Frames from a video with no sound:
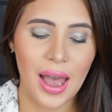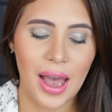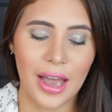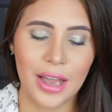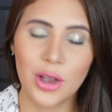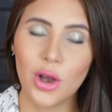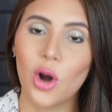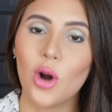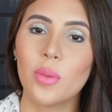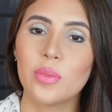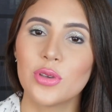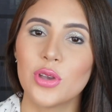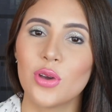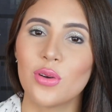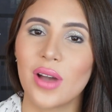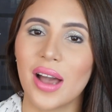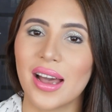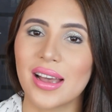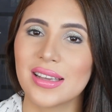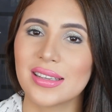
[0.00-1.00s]
I hope
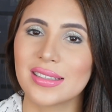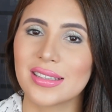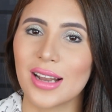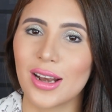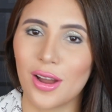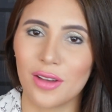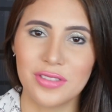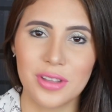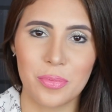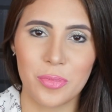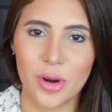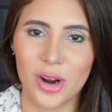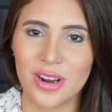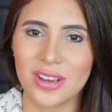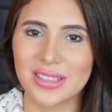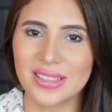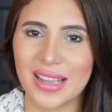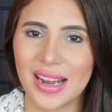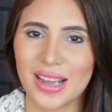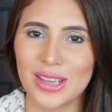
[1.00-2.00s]
you guys love the
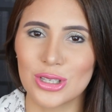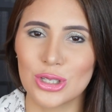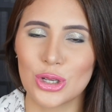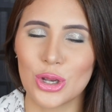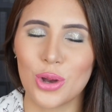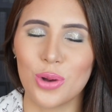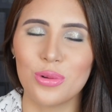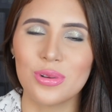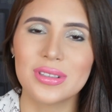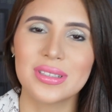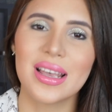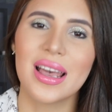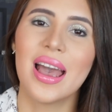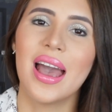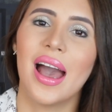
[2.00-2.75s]
products that I chose,